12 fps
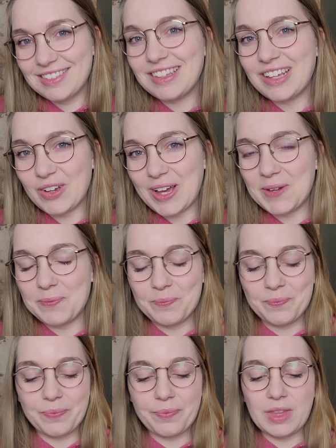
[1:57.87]
Okay,
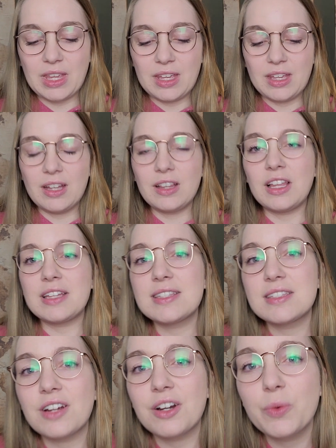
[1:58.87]
let's
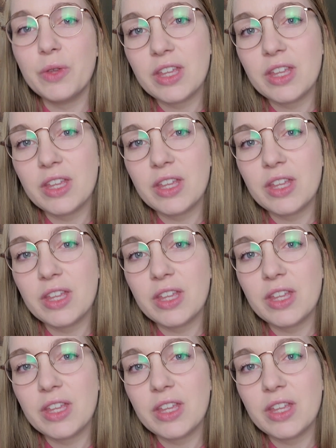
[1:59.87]
start with